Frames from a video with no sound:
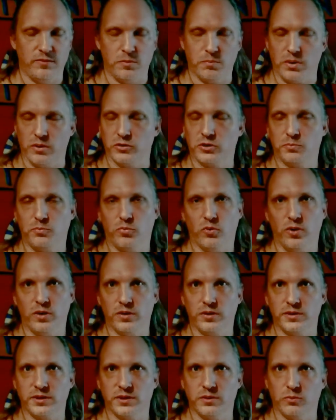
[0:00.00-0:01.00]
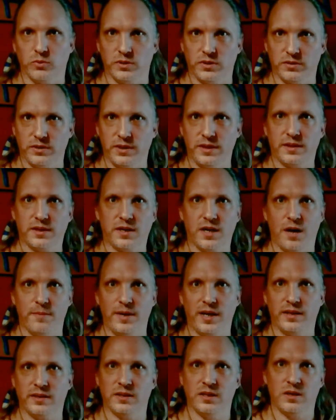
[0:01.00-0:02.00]
If you post spoilers, we'll delete the
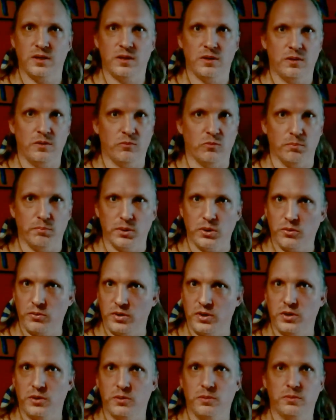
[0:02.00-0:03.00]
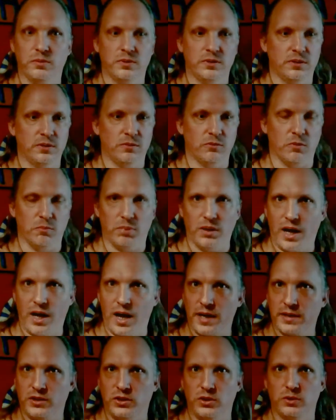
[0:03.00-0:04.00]
comment, we'll boot you, we'll
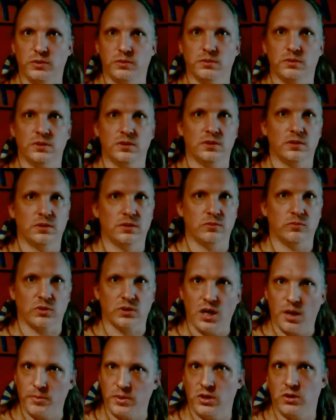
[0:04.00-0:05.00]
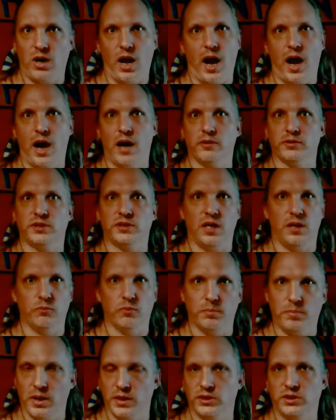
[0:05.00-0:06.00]
block you, we'll come to your house, and
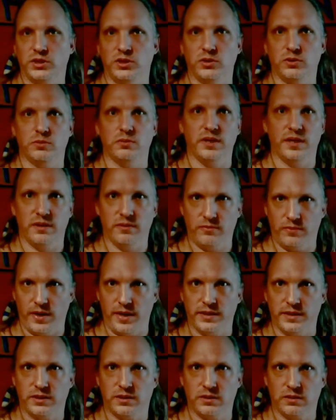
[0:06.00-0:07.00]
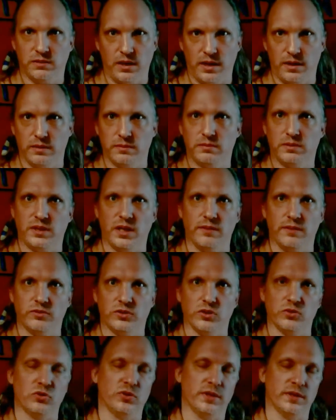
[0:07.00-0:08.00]
we'll punch you in the face at a safe
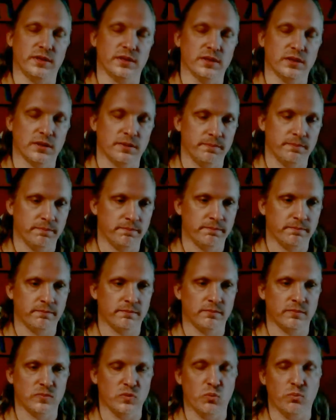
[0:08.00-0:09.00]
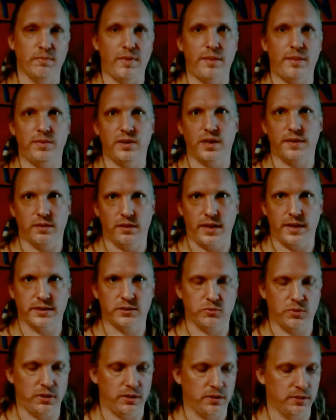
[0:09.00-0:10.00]
social distance. Maybe not the
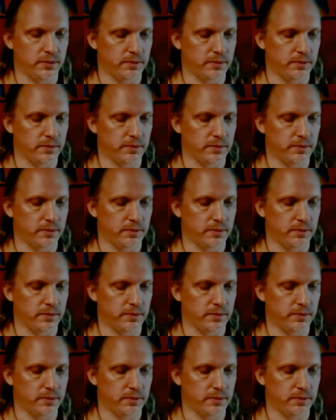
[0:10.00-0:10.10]
last one.